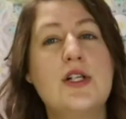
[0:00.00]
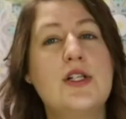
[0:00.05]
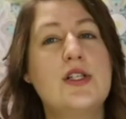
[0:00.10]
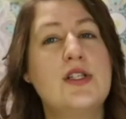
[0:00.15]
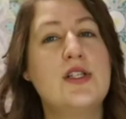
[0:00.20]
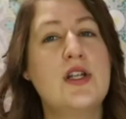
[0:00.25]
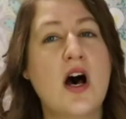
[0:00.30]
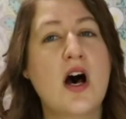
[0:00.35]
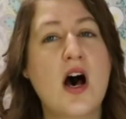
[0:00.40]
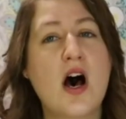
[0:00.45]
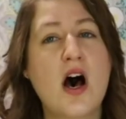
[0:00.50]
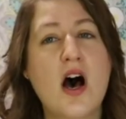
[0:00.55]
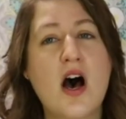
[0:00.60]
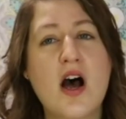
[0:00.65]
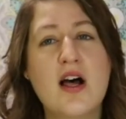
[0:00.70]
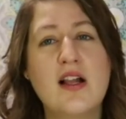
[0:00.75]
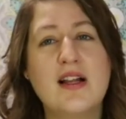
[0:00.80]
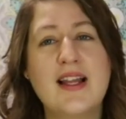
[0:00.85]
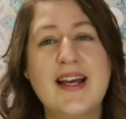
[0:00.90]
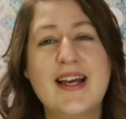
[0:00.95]

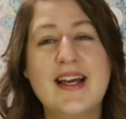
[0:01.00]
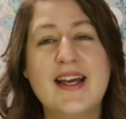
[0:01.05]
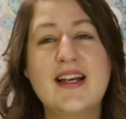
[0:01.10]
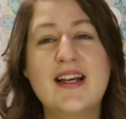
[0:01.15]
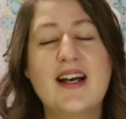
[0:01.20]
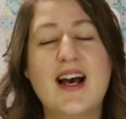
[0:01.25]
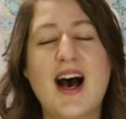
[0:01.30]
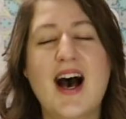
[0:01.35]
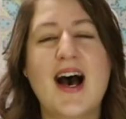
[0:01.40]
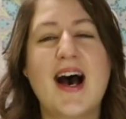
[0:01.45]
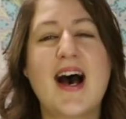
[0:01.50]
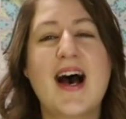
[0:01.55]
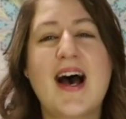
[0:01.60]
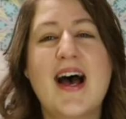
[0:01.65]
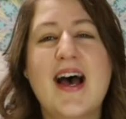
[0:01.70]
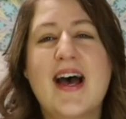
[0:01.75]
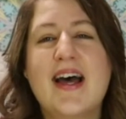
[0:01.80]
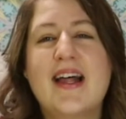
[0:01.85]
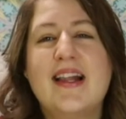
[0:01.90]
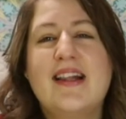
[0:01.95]
Darling,
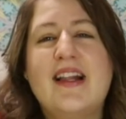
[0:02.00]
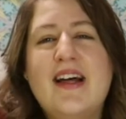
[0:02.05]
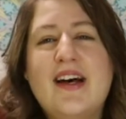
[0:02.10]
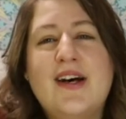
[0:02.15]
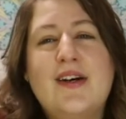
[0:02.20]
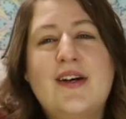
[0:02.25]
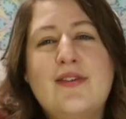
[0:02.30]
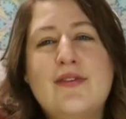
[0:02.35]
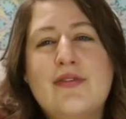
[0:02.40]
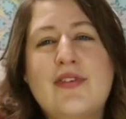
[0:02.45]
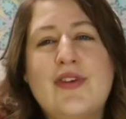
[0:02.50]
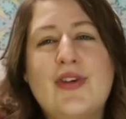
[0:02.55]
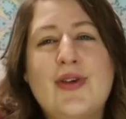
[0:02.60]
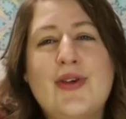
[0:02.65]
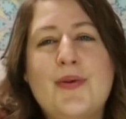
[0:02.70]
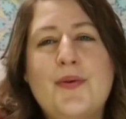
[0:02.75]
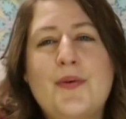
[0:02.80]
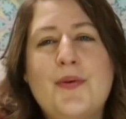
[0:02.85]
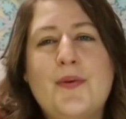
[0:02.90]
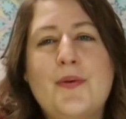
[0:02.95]
I love
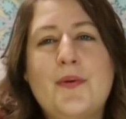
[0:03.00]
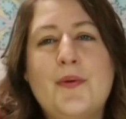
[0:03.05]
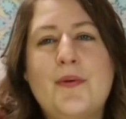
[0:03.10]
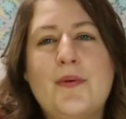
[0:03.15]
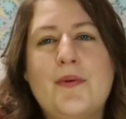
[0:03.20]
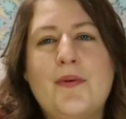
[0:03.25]
you.